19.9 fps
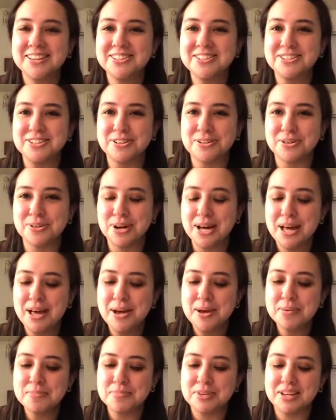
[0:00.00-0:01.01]
too,
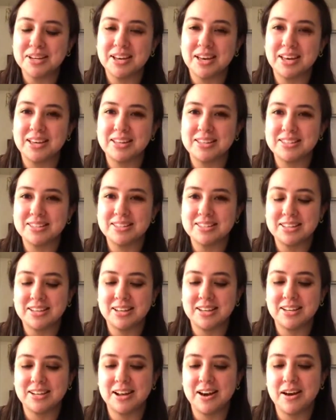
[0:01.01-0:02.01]
because
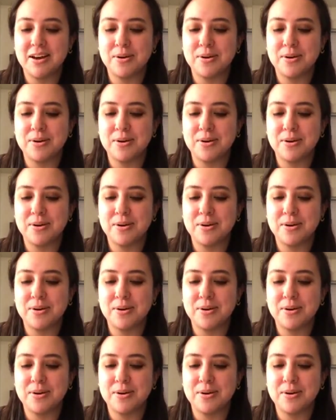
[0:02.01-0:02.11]
it